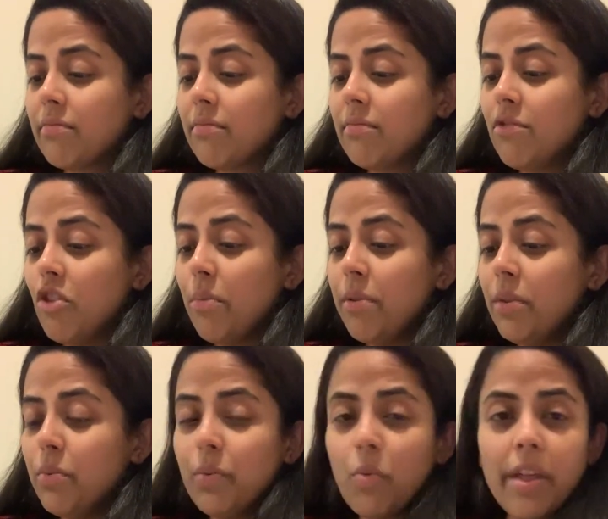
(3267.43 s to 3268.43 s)
Nobody
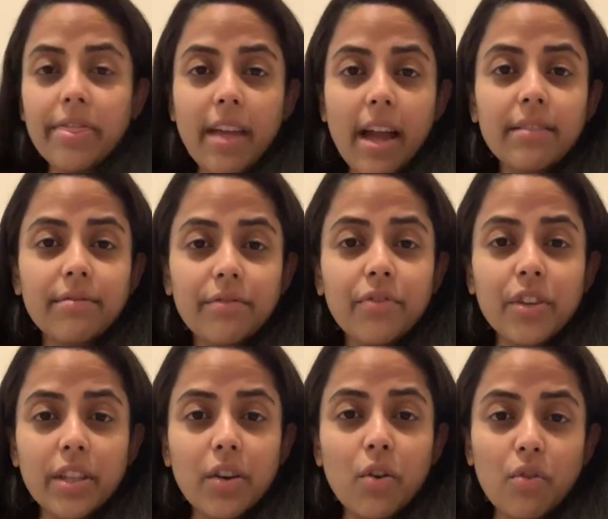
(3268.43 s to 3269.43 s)
would want that for
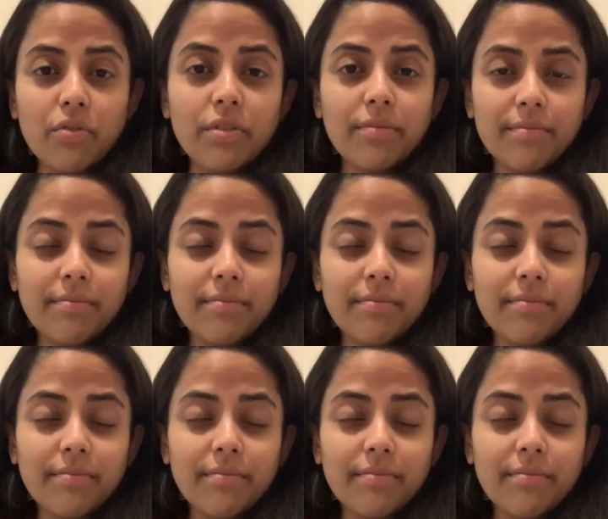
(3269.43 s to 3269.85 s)
their own,